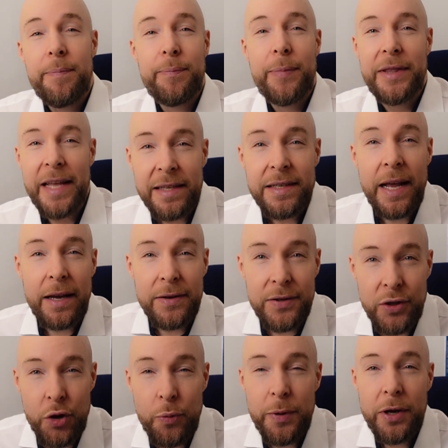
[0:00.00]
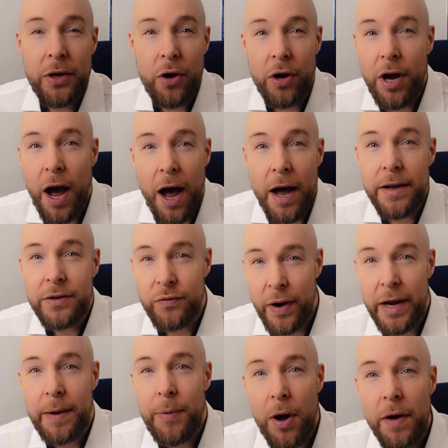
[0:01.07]
But that's like assuming your car is
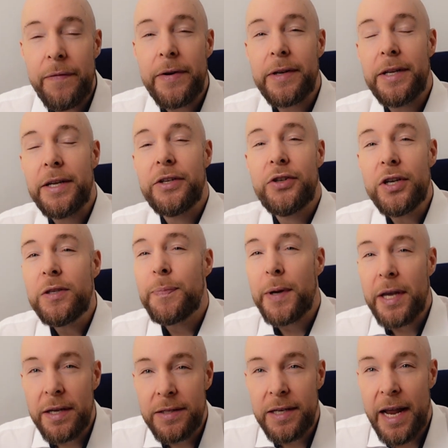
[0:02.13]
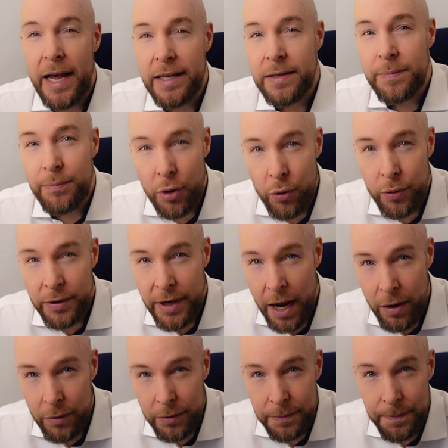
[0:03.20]
running perfectly just because it hasn't broken
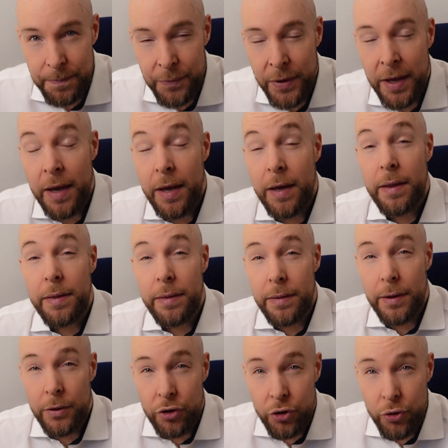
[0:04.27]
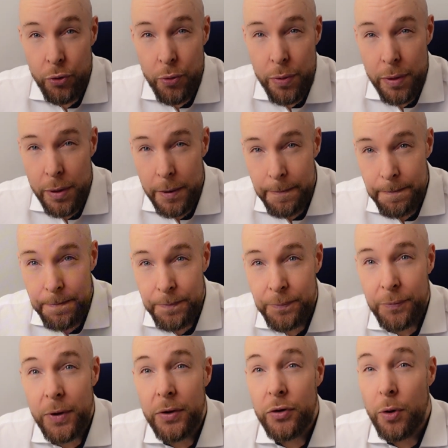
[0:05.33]
down. The truth,
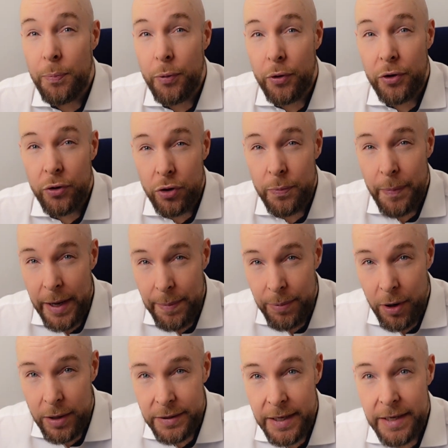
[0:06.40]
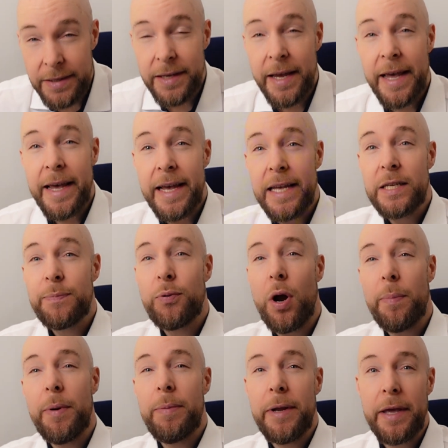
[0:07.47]
your procure-to-pay process is
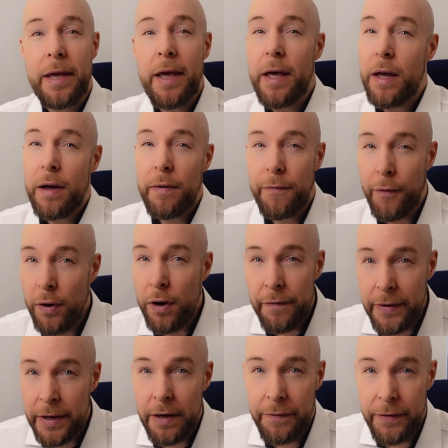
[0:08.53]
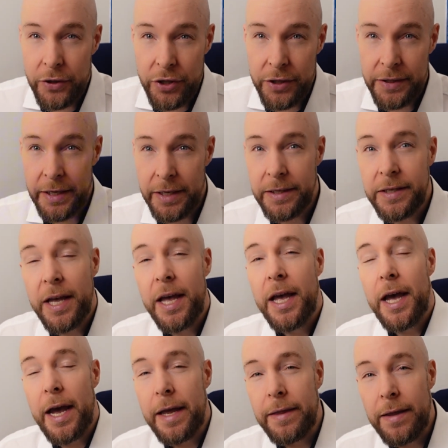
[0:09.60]
probably full of inefficiencies,
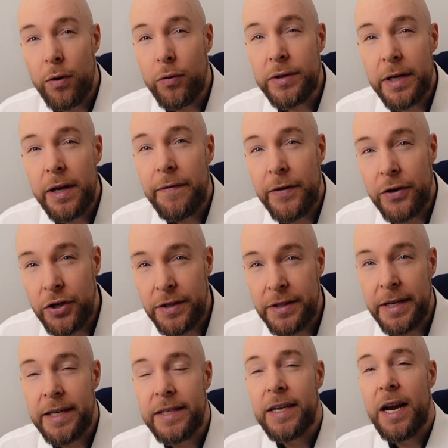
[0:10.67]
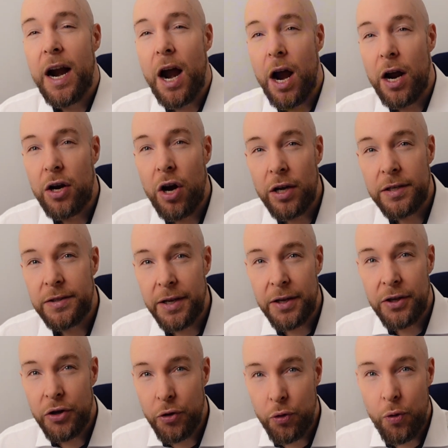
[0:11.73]
and those inefficiencies are costing
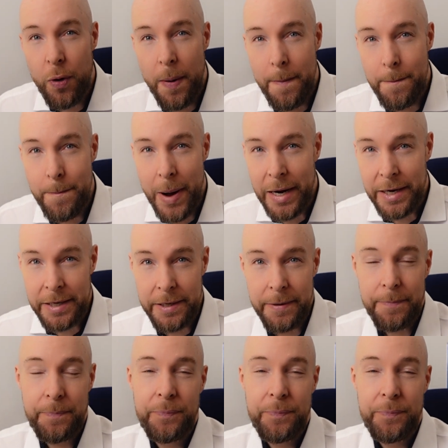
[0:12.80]
you money.